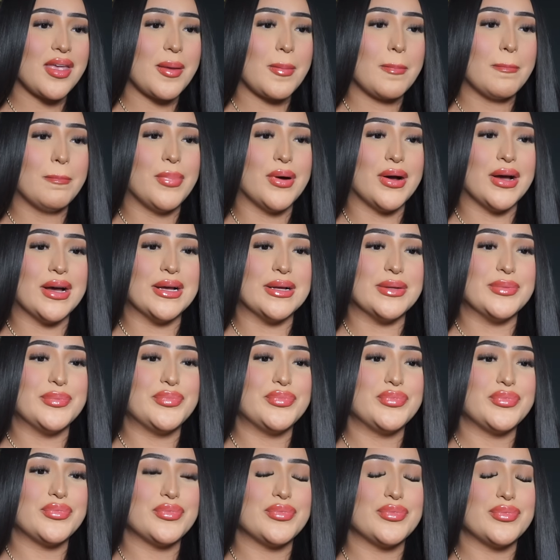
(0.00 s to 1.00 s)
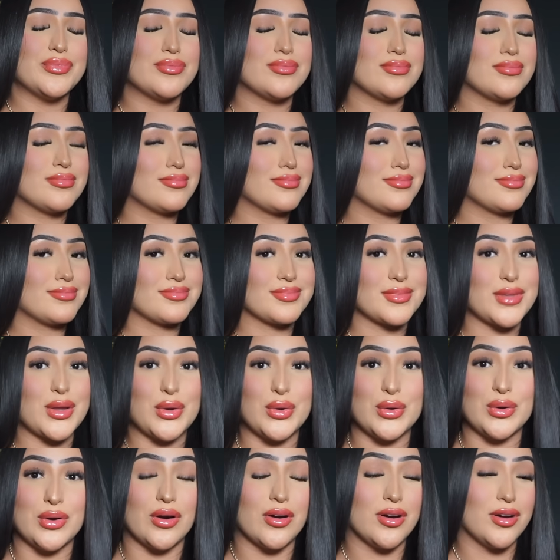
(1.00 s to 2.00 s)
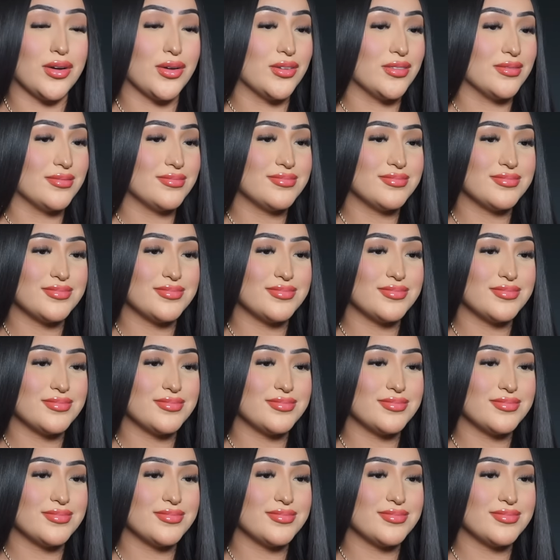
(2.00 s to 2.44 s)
But girl,